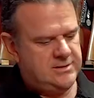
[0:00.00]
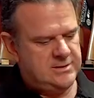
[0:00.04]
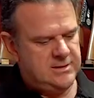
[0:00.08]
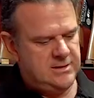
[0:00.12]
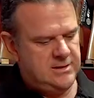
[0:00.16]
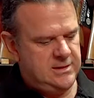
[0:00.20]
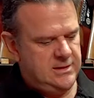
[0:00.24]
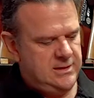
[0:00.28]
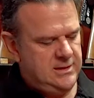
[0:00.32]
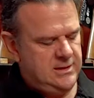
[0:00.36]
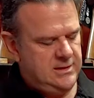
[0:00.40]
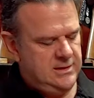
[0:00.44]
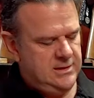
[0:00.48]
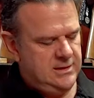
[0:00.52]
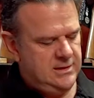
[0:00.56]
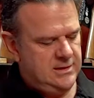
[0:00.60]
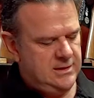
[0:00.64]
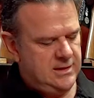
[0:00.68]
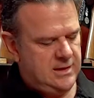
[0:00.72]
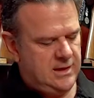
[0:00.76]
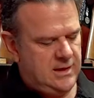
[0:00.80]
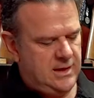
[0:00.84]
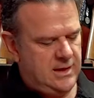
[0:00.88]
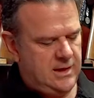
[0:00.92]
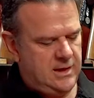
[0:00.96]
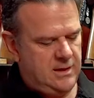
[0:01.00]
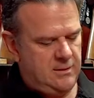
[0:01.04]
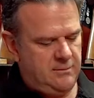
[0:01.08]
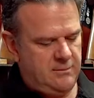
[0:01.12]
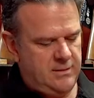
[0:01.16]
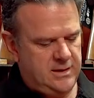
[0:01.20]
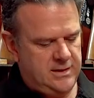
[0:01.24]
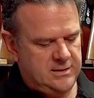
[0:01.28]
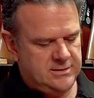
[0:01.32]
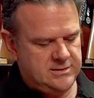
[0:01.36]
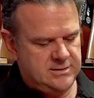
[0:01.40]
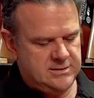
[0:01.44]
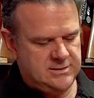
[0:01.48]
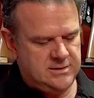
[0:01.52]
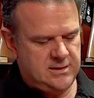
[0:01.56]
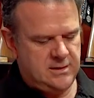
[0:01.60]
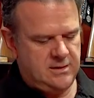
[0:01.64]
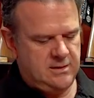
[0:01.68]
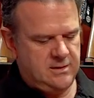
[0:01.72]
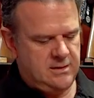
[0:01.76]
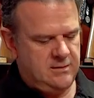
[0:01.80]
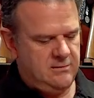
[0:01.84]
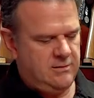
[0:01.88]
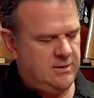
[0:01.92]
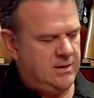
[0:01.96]
SE. Um, it's a
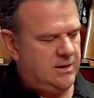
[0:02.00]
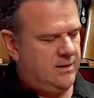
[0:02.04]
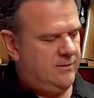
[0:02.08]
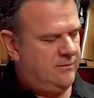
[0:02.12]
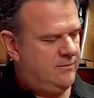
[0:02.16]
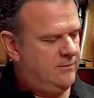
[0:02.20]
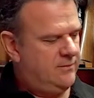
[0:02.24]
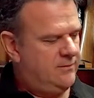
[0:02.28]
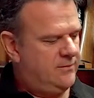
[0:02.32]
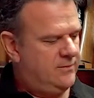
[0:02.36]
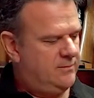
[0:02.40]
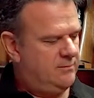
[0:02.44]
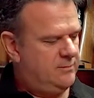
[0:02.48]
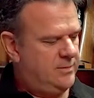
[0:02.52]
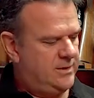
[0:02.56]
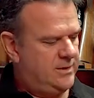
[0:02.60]
target rifle from